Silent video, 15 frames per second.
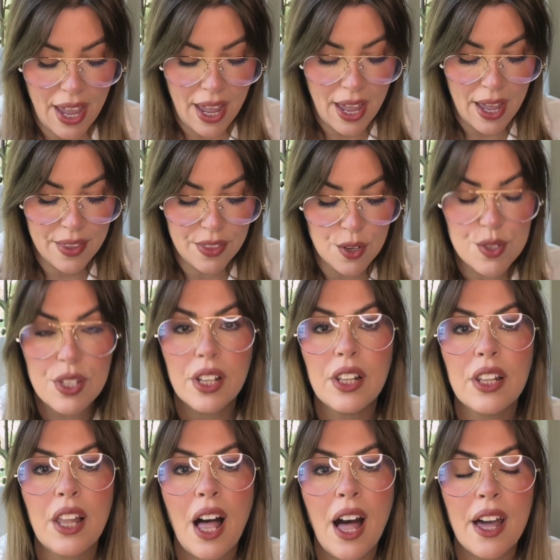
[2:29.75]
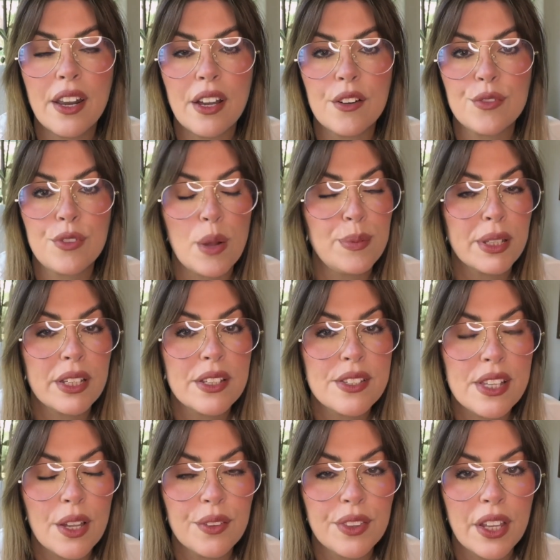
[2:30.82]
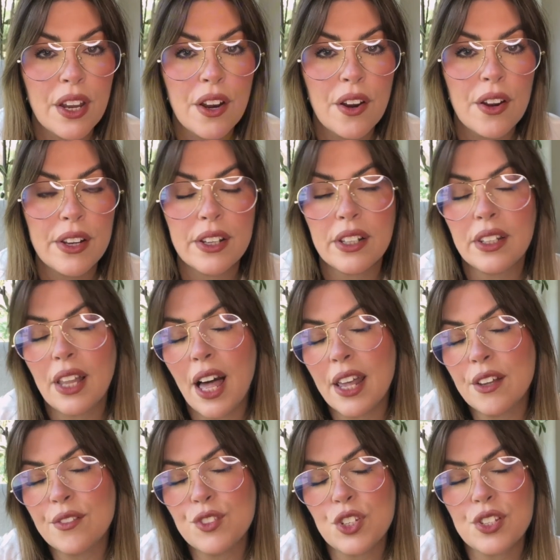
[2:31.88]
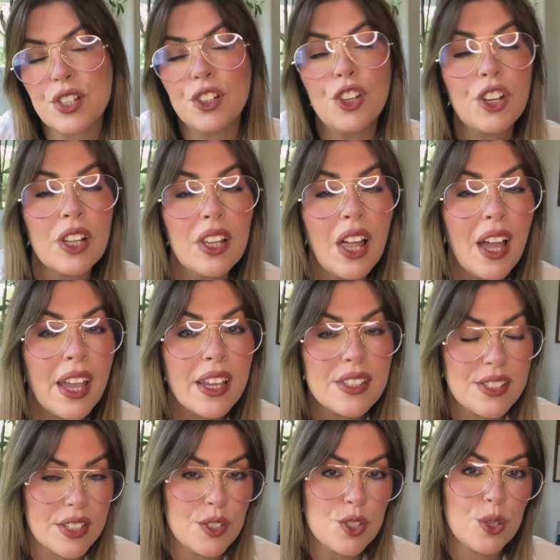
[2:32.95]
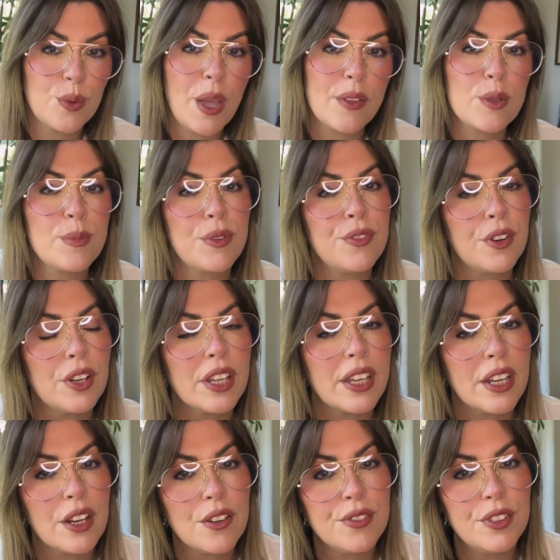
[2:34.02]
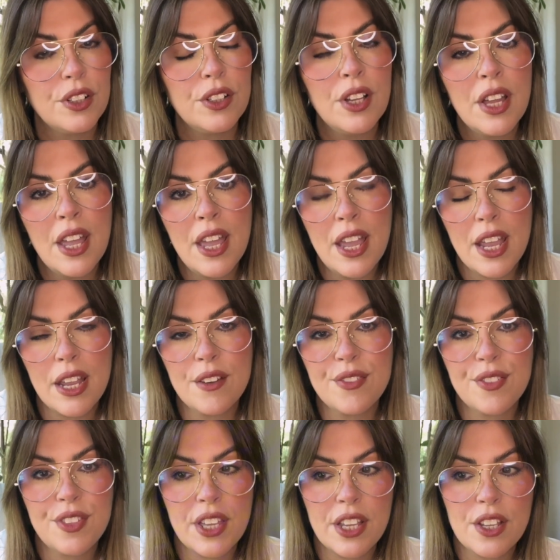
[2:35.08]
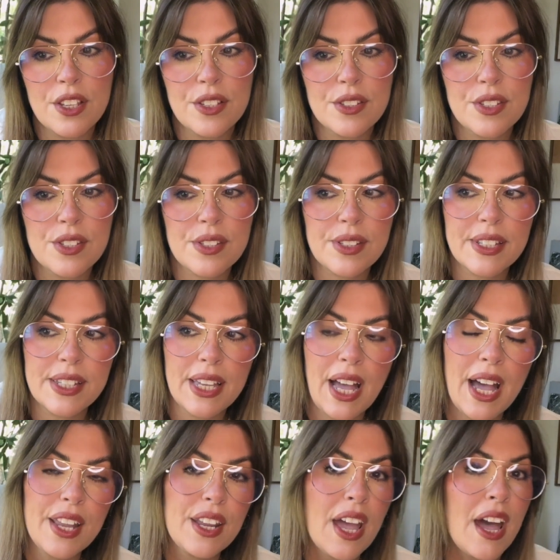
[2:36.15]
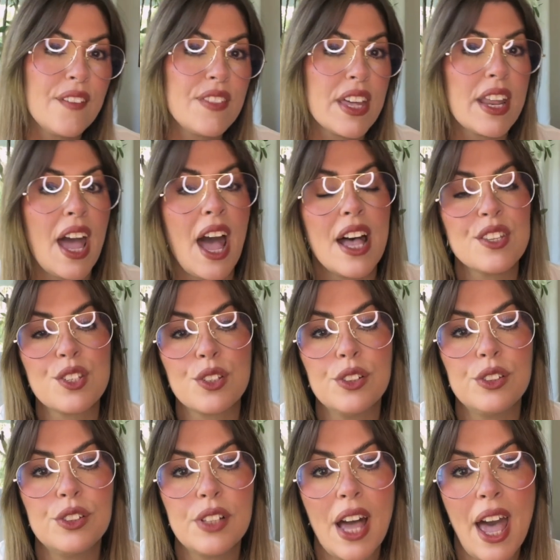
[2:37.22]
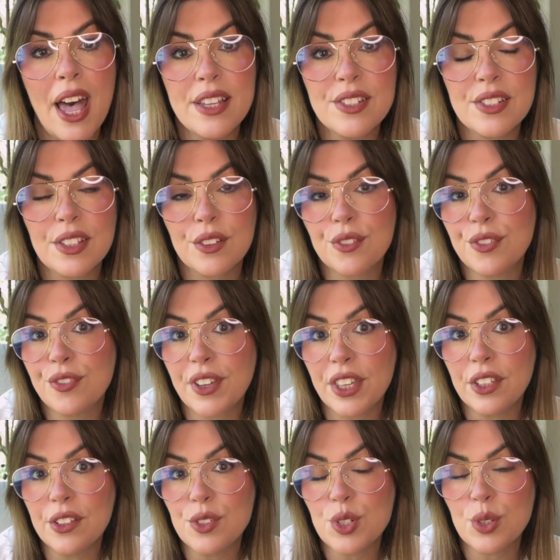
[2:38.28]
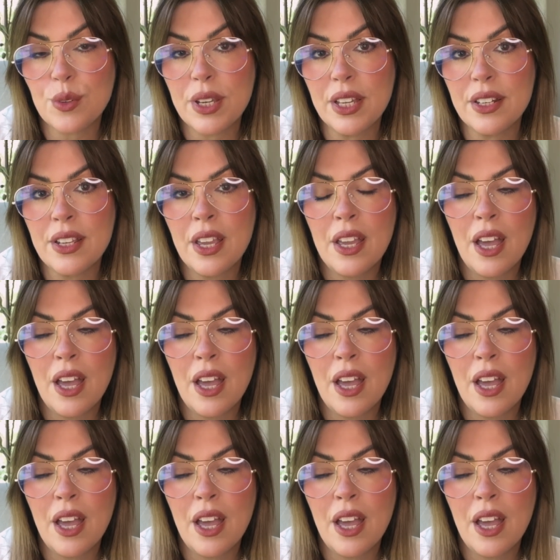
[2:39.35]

And there's a lot of replicas out there and a lot of just lookalikes. And so we have to be very careful if things kind of have that Haskell-esque feel to it.